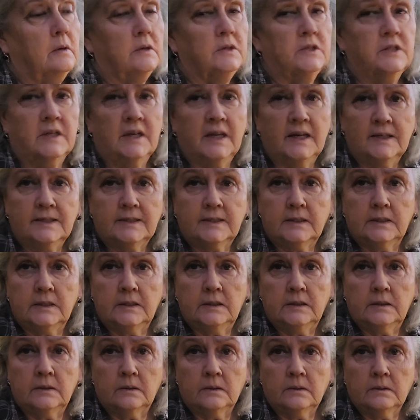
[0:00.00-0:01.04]
is it
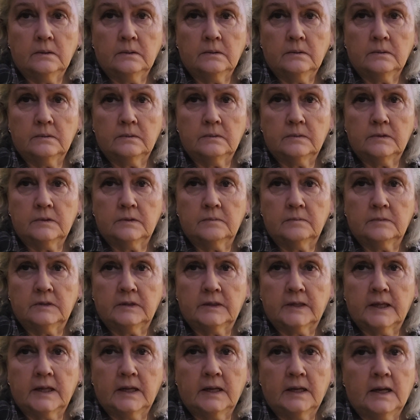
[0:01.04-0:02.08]
Etsy or
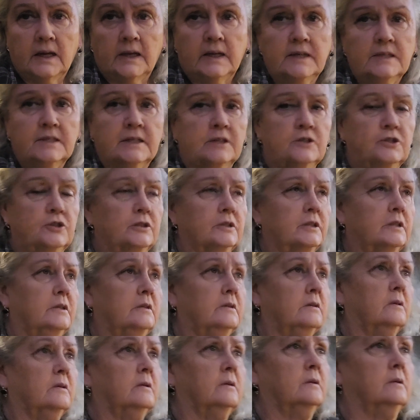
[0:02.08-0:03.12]
I guess I should
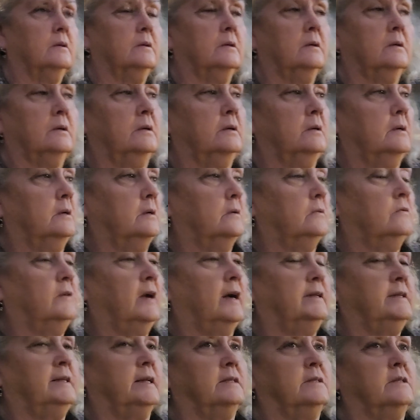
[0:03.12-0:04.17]

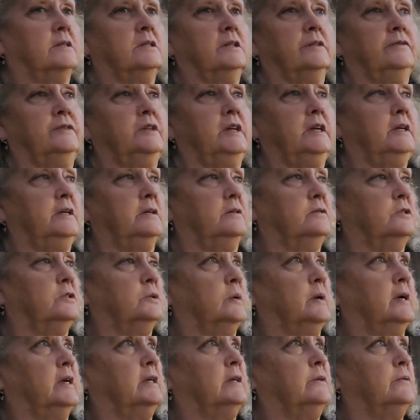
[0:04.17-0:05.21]
write that stuff down
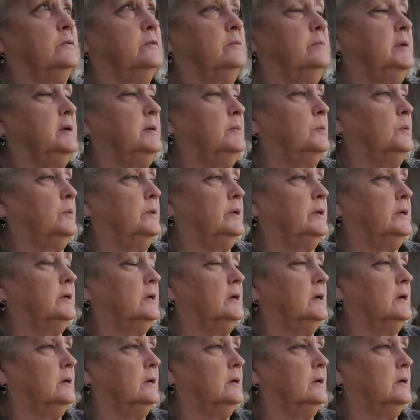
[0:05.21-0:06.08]
so I can remember it.